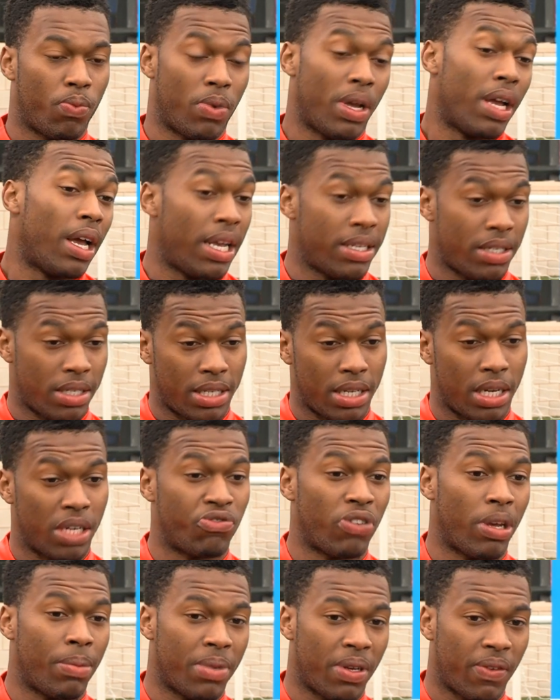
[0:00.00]
as I said, I
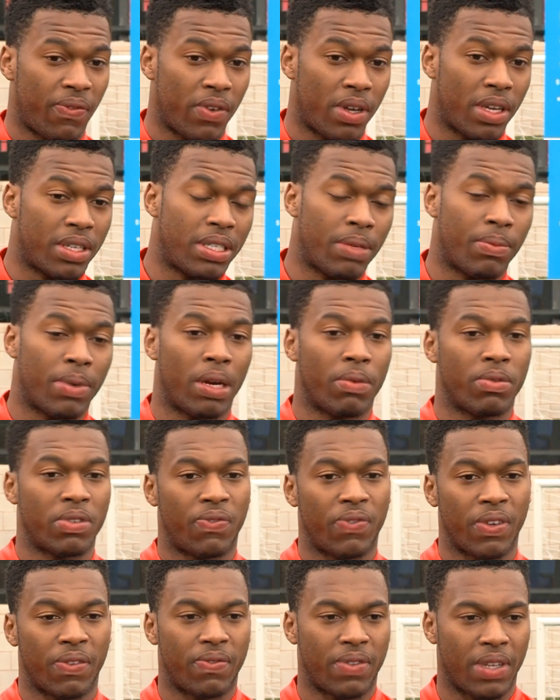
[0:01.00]
trained with the first team when I was
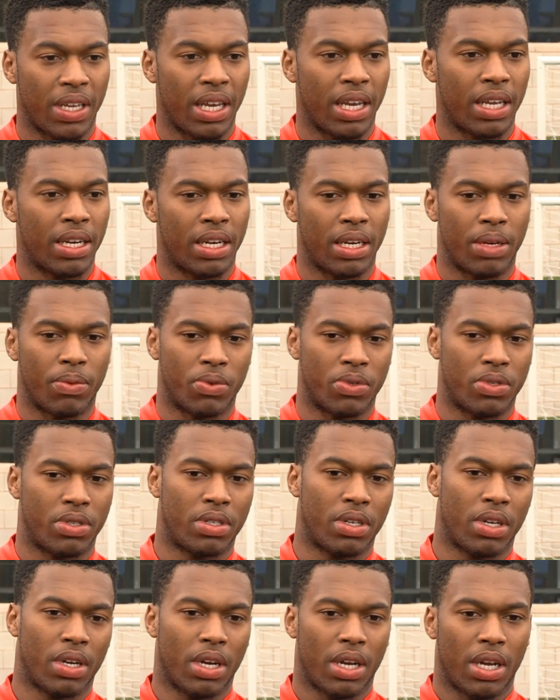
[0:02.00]
15, and it
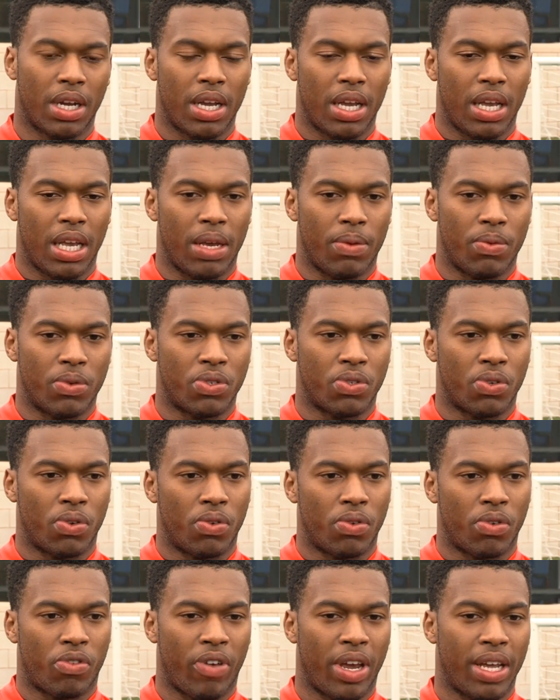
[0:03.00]
was
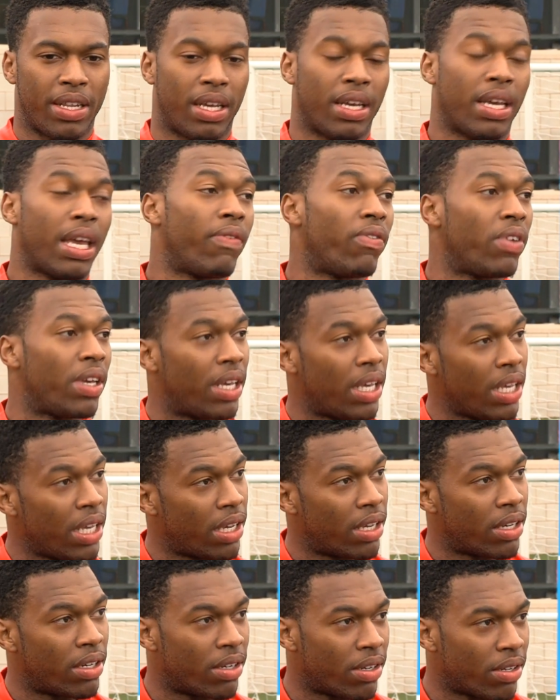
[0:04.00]
all great. Then Kevin
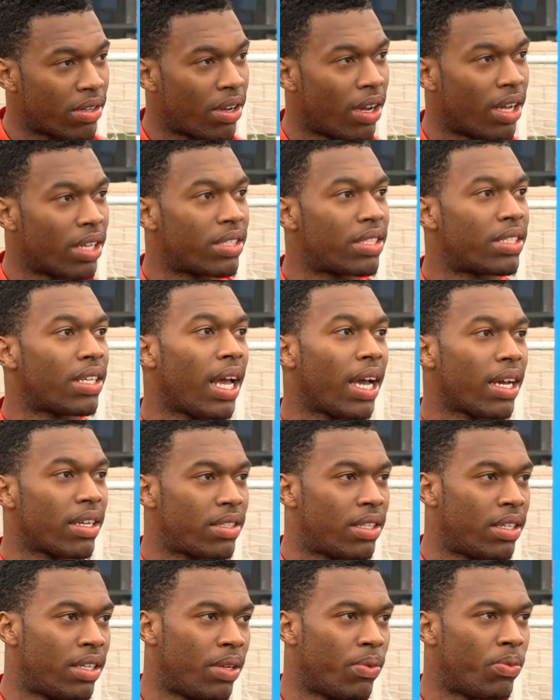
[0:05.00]
Keegan got
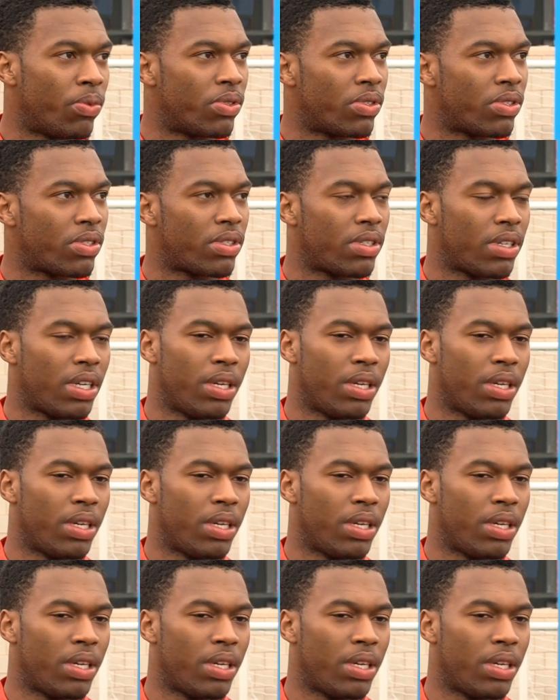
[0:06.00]
sacked, and it was